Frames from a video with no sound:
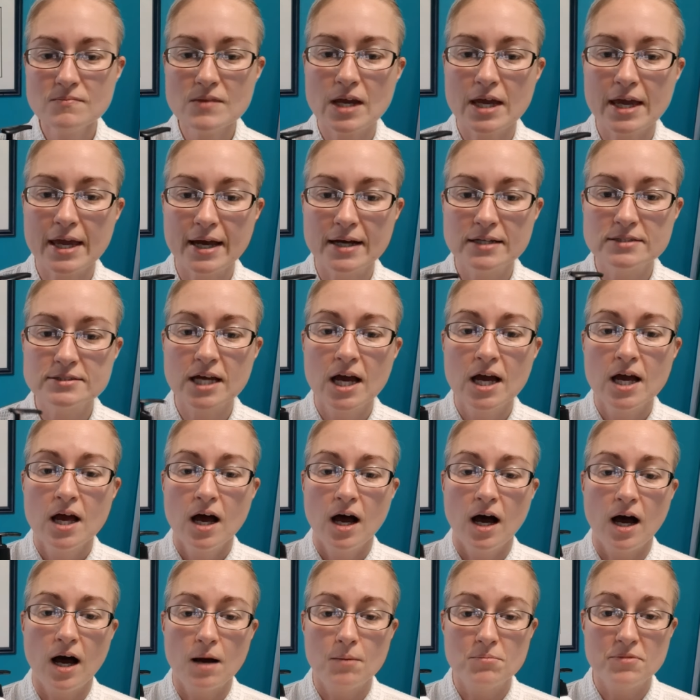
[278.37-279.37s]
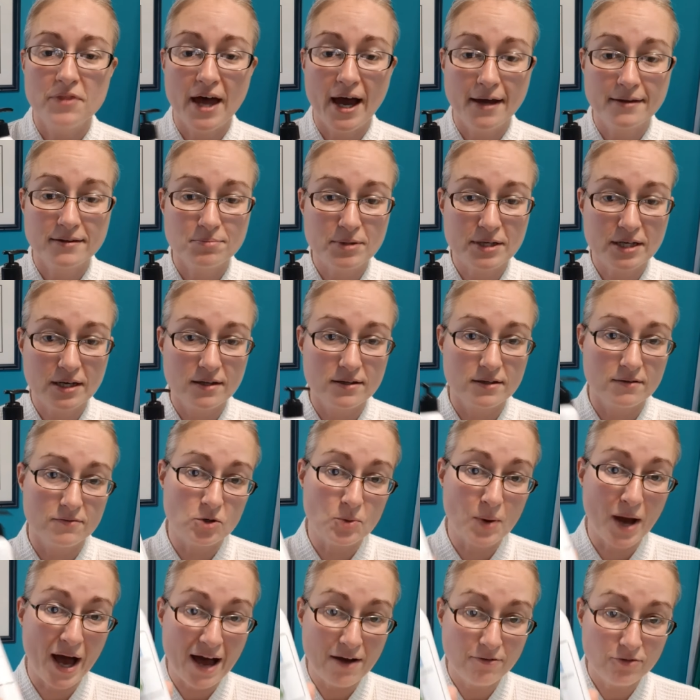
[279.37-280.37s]
And that's because if you
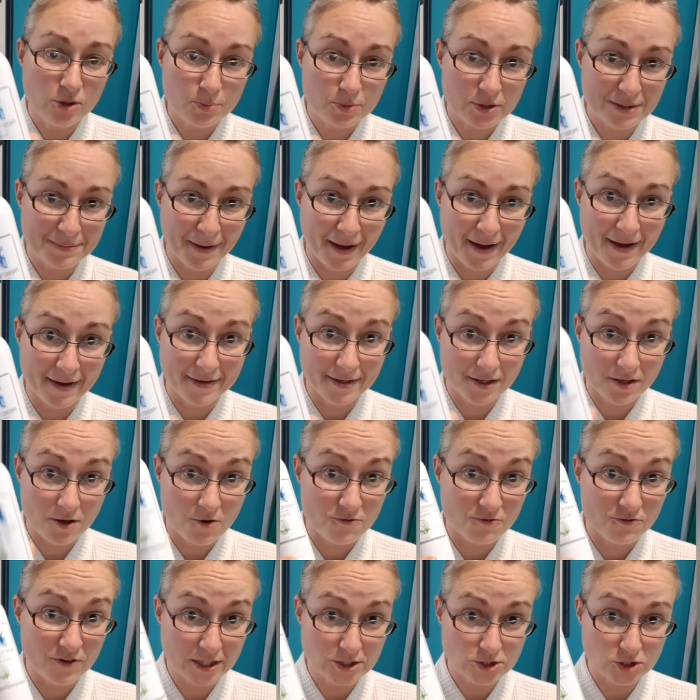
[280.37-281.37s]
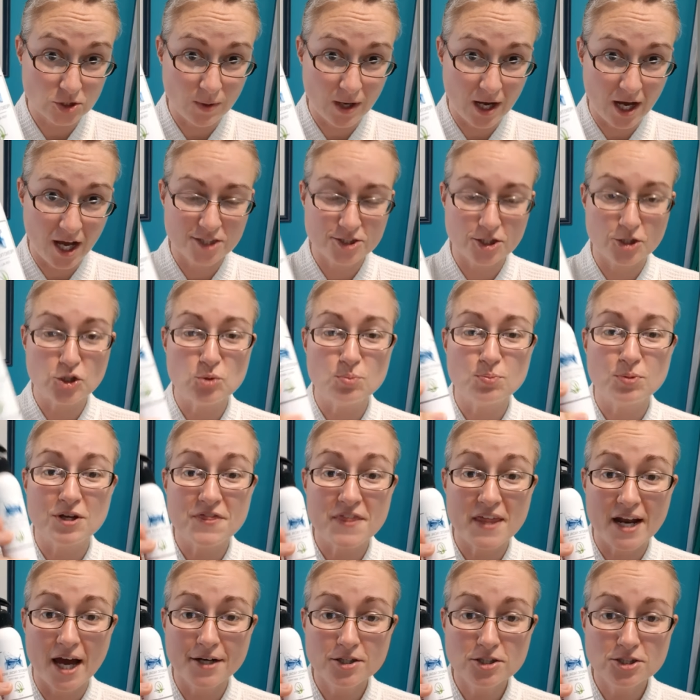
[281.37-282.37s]
have the prebiotic facial wash and you put
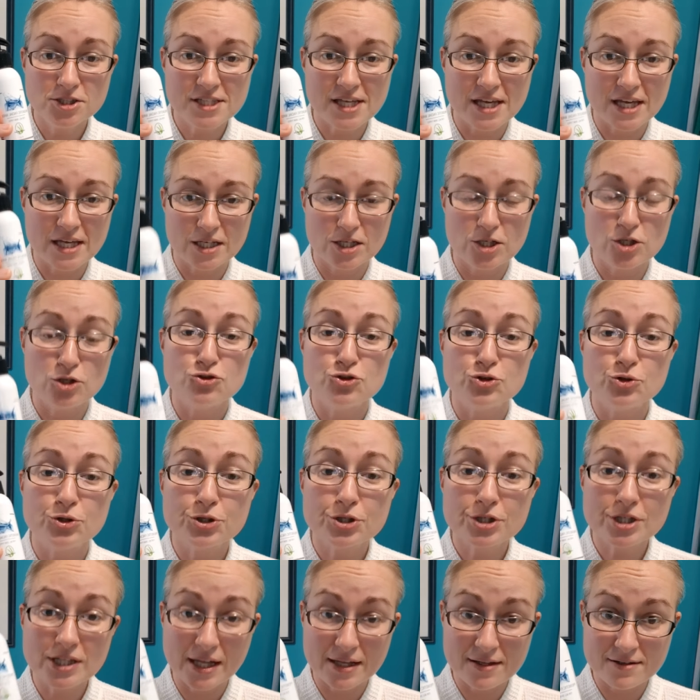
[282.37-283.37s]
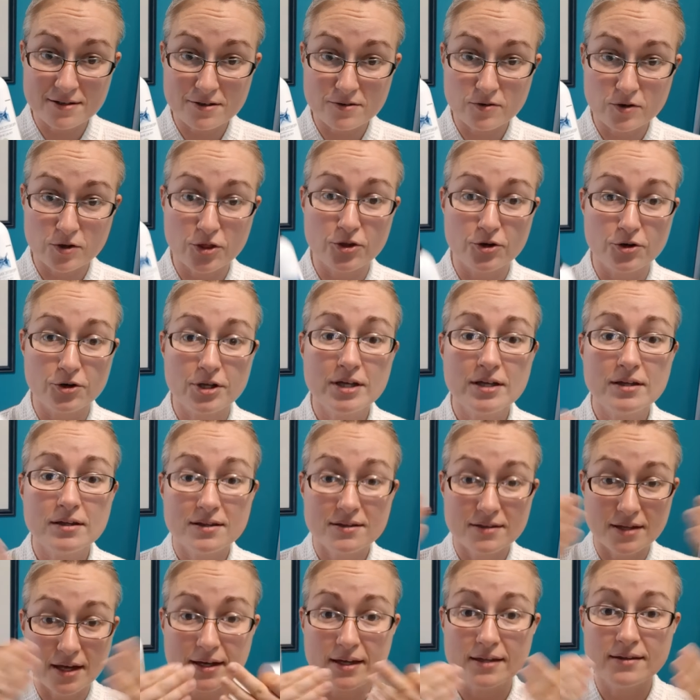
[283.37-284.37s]
that on your skin and you do your cleanser for 30
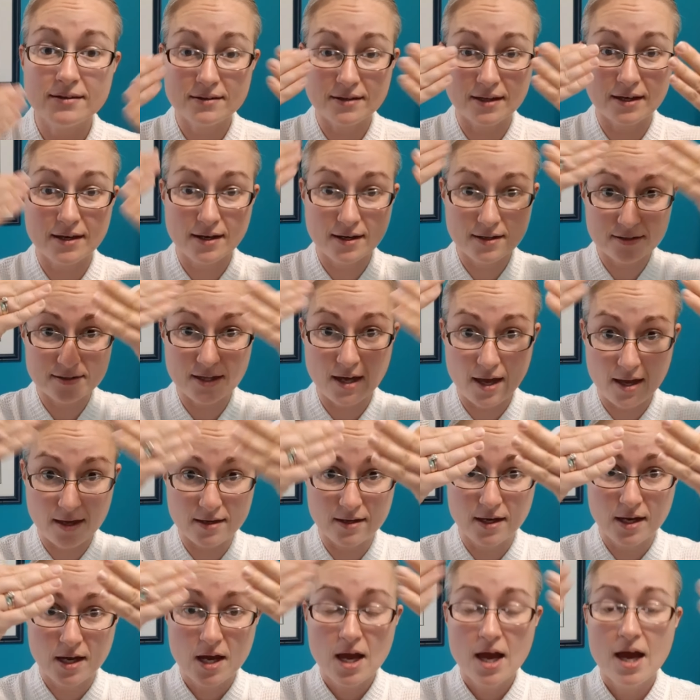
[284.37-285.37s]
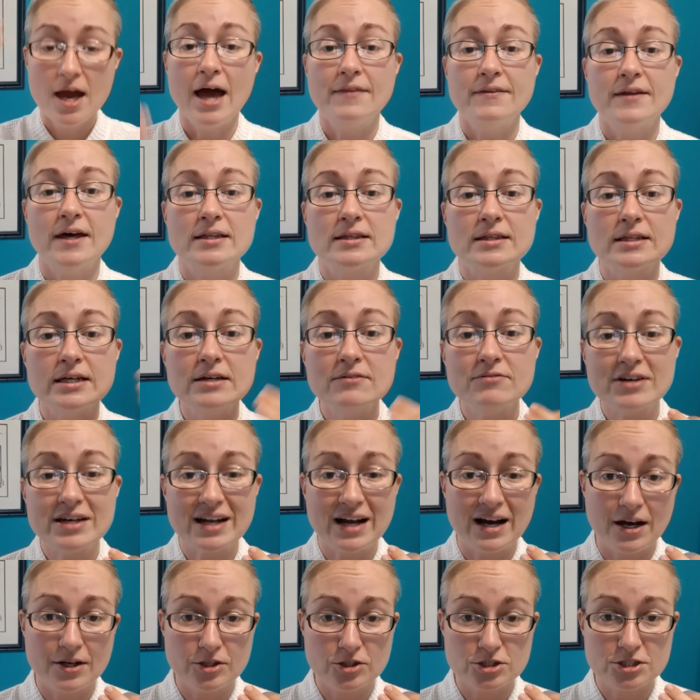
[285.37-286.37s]
seconds, like I say, and then leave it
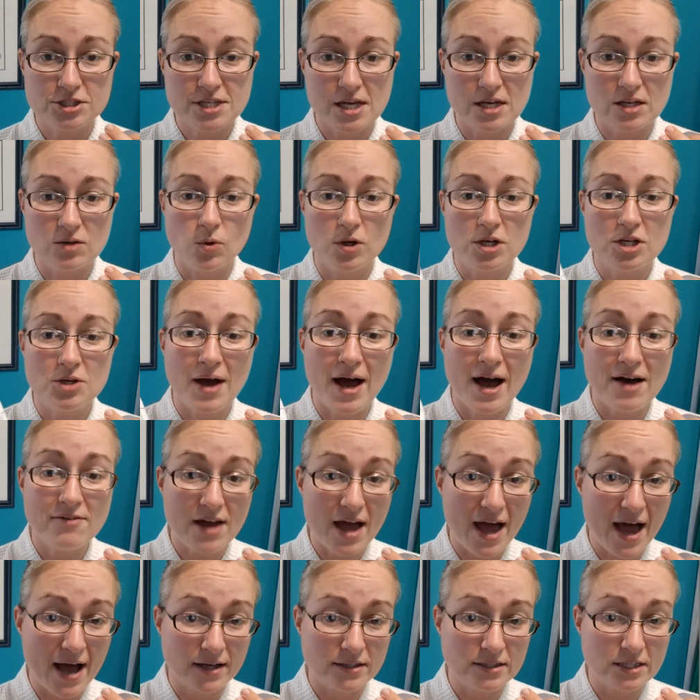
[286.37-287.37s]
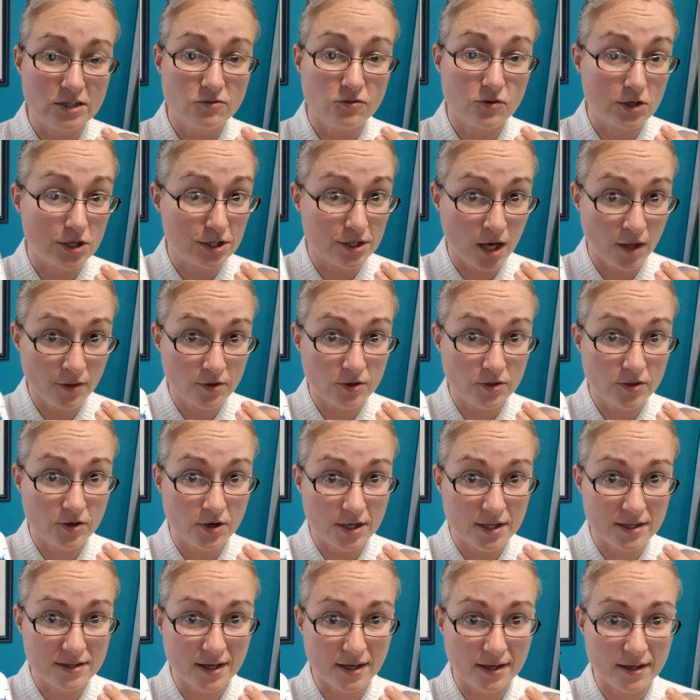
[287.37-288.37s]
on your skin when you have acne for another
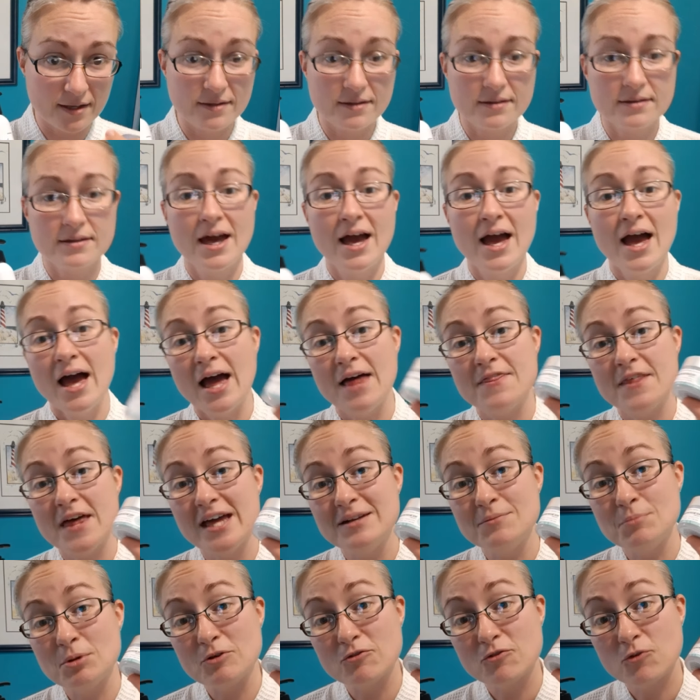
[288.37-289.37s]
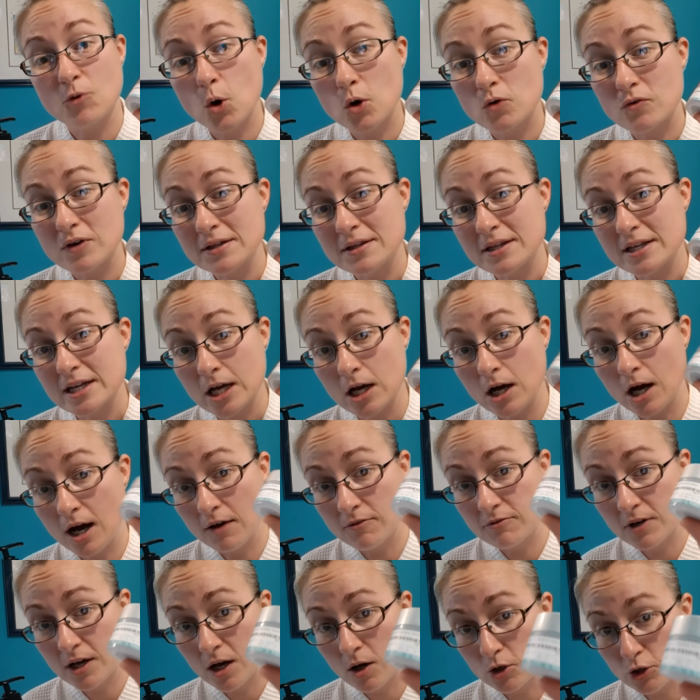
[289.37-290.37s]
30 seconds, and then before rinsing
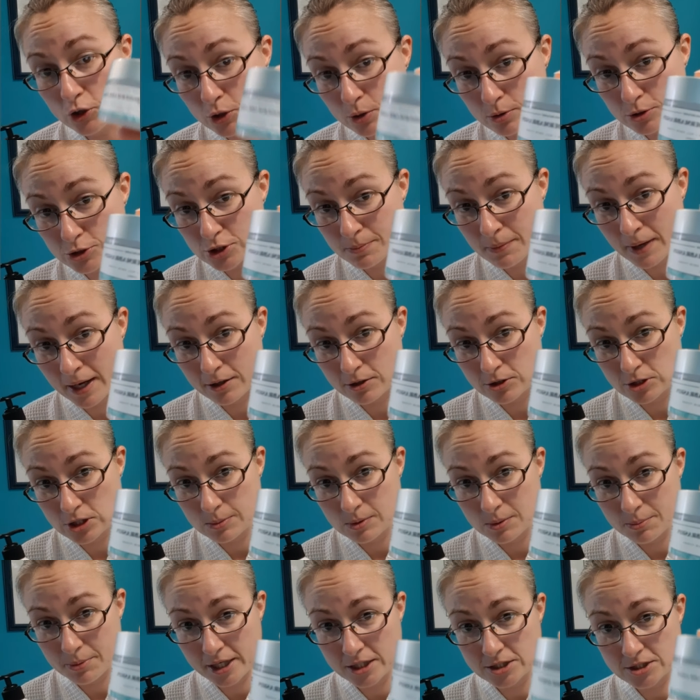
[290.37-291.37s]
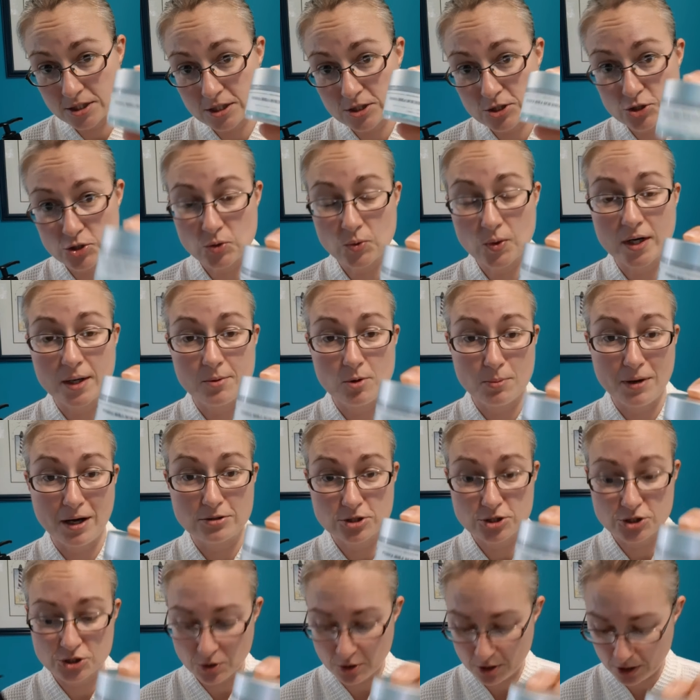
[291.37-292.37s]
off, use your microdermabrasion and do what I'm about to show